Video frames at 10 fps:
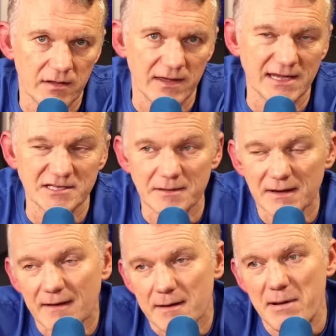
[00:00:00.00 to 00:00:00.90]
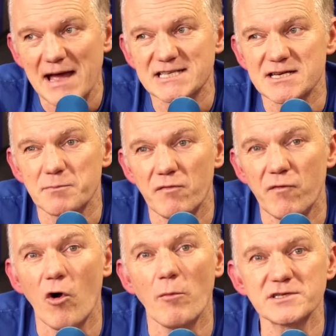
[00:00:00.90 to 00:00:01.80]
I think his better
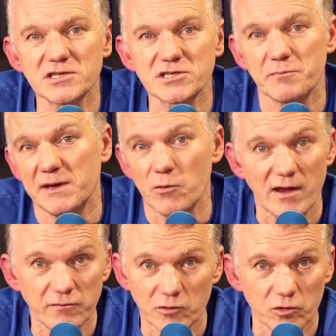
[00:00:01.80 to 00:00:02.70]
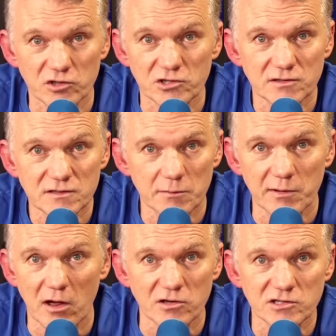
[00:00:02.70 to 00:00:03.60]
performances have been away from Goodison, to
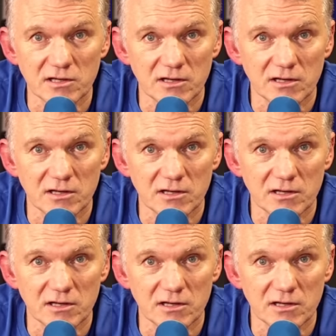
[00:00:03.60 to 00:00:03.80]
be honest.